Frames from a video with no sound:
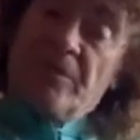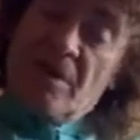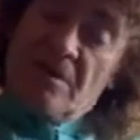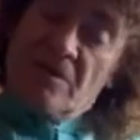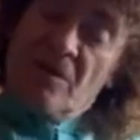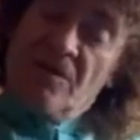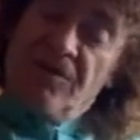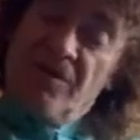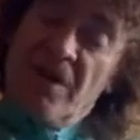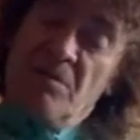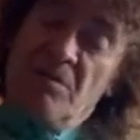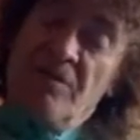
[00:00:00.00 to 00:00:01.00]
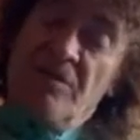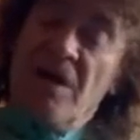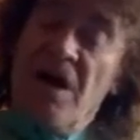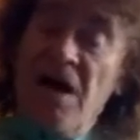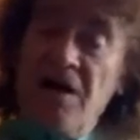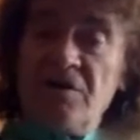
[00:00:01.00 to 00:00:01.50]
The flame of a
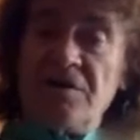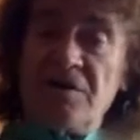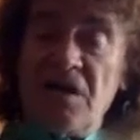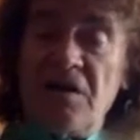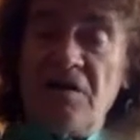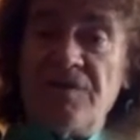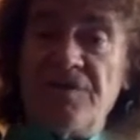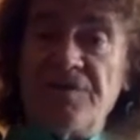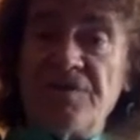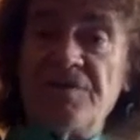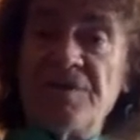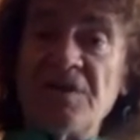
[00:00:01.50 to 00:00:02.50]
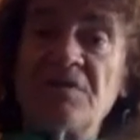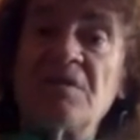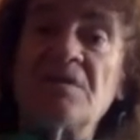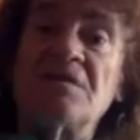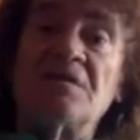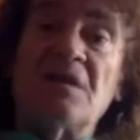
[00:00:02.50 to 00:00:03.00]
higher self, that
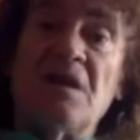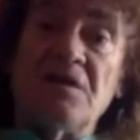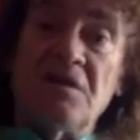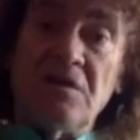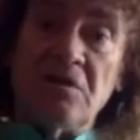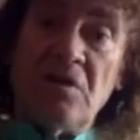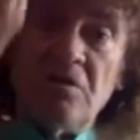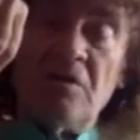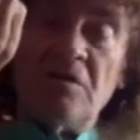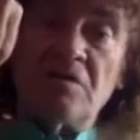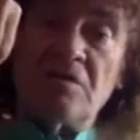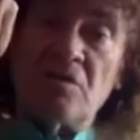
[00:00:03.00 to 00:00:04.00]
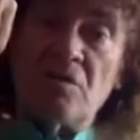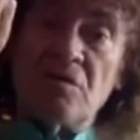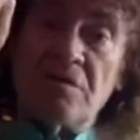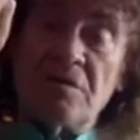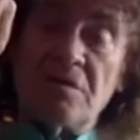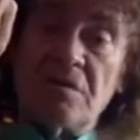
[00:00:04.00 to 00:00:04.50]
is an internal
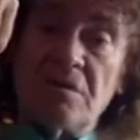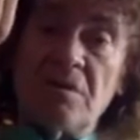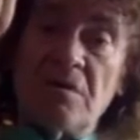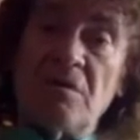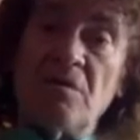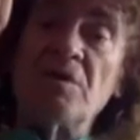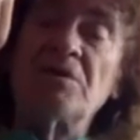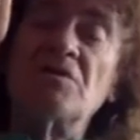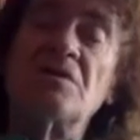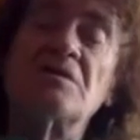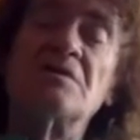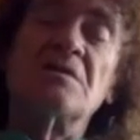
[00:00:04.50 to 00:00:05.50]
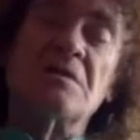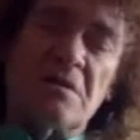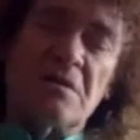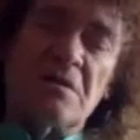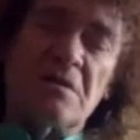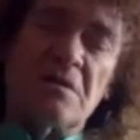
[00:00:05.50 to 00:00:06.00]
source, which is
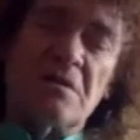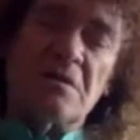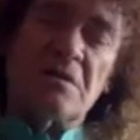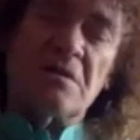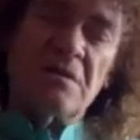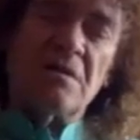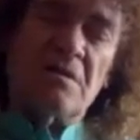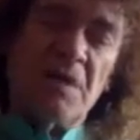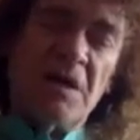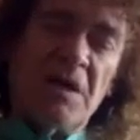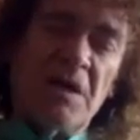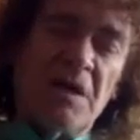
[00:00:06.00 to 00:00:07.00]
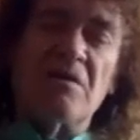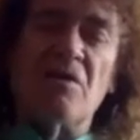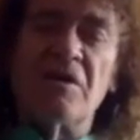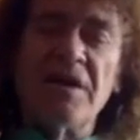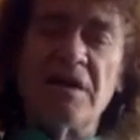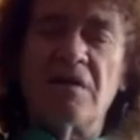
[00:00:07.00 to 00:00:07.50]
making the link
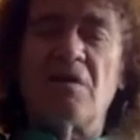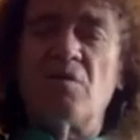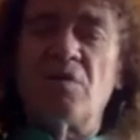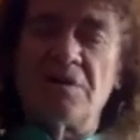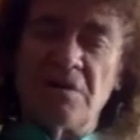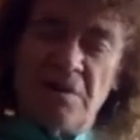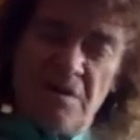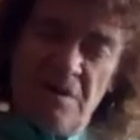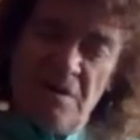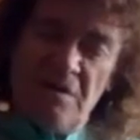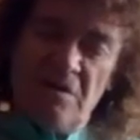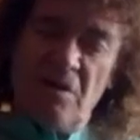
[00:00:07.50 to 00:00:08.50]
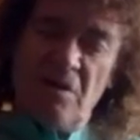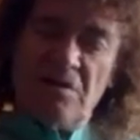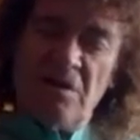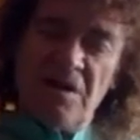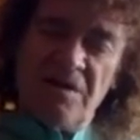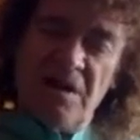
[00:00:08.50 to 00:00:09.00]
with internal
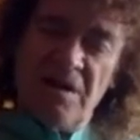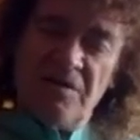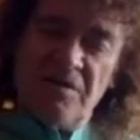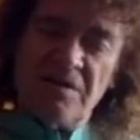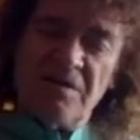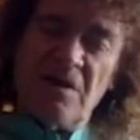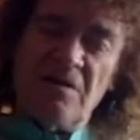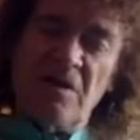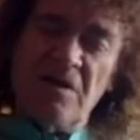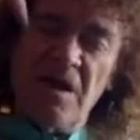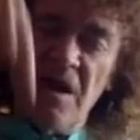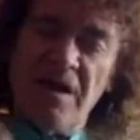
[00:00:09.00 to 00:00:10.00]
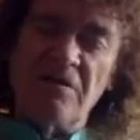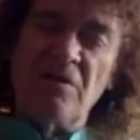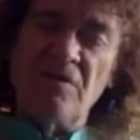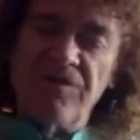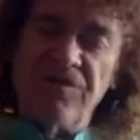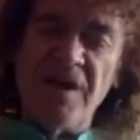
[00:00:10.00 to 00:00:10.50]
and external, and the
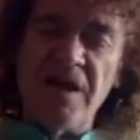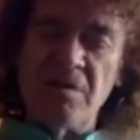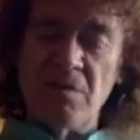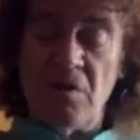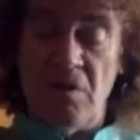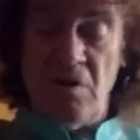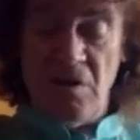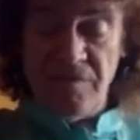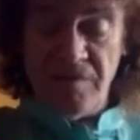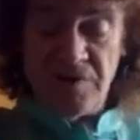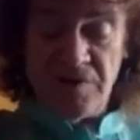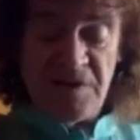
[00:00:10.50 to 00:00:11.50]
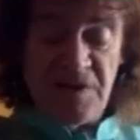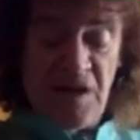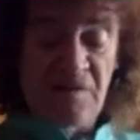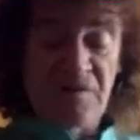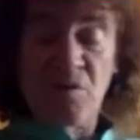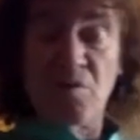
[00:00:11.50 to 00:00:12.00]
flame of
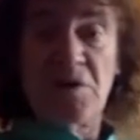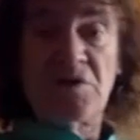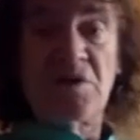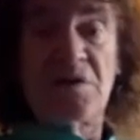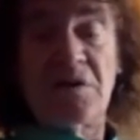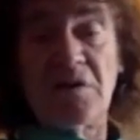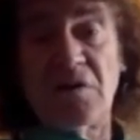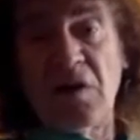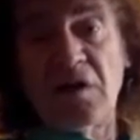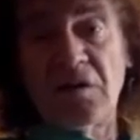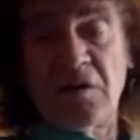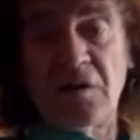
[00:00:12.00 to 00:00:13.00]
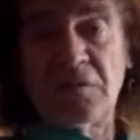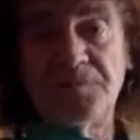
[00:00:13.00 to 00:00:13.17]
ourself, which is internal.